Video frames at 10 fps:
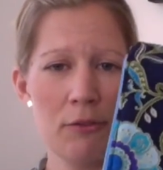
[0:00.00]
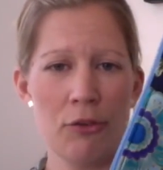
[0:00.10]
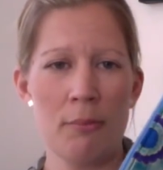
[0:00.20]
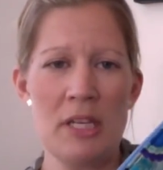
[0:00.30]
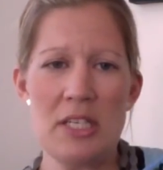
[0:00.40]

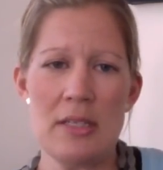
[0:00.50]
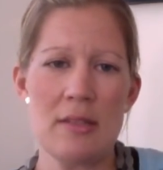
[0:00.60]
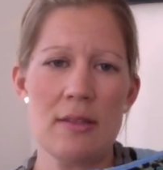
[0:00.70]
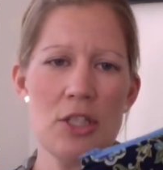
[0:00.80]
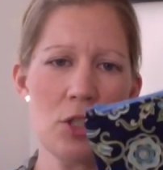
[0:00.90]
from Knit and
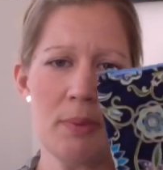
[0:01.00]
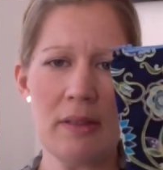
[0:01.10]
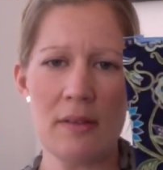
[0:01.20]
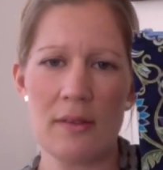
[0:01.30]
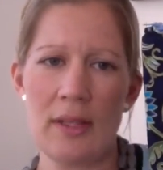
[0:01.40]
Stitch
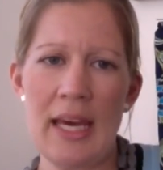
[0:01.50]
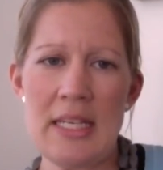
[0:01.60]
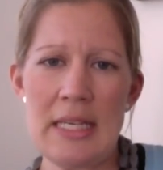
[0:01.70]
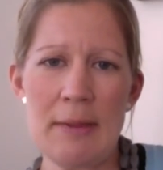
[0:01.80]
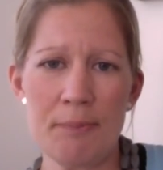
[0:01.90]
Bits,
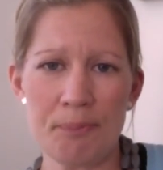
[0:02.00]
Katie.